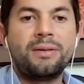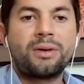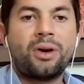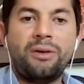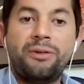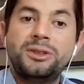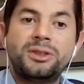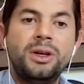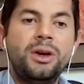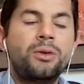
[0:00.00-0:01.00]
coffees,
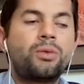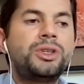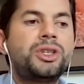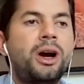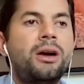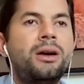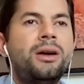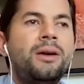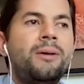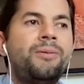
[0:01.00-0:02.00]
which
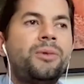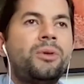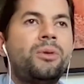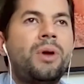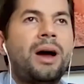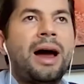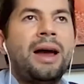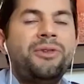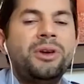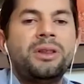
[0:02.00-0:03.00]
are, I
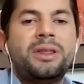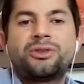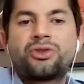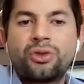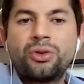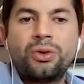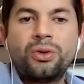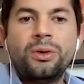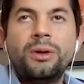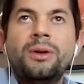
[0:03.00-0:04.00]
feel, the
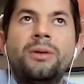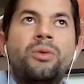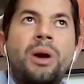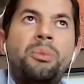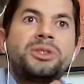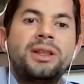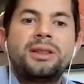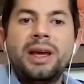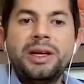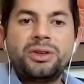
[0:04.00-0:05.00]
true
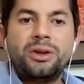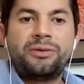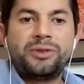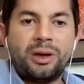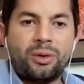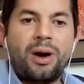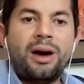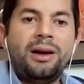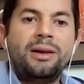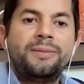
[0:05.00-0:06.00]
representation of
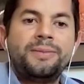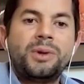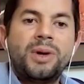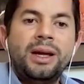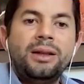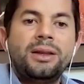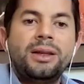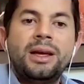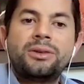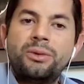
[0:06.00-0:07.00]
terroir. Right,
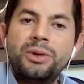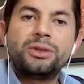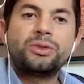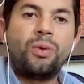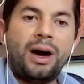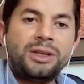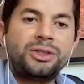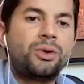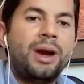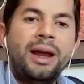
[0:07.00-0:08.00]
the Entre Rios
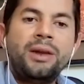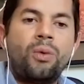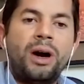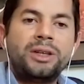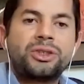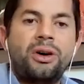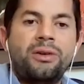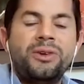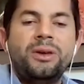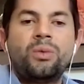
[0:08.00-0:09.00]
washed or any washed
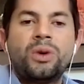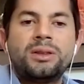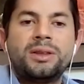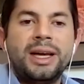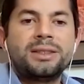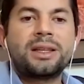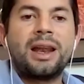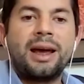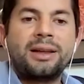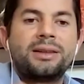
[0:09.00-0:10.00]
coffee will taste
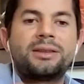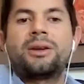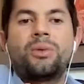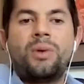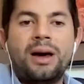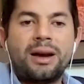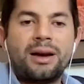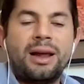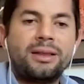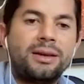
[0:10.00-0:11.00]
like the terroir,
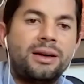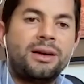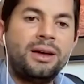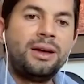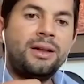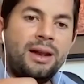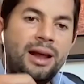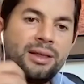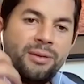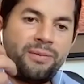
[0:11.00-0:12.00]
like the
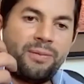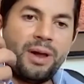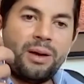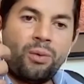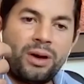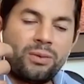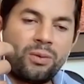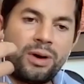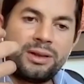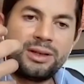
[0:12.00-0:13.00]

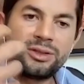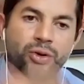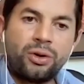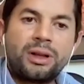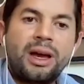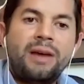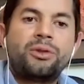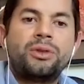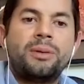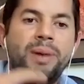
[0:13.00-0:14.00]
what the soil gave
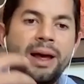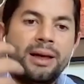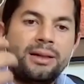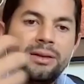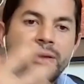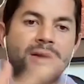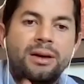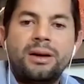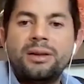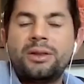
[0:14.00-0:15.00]
to the plant,
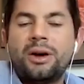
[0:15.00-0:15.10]
the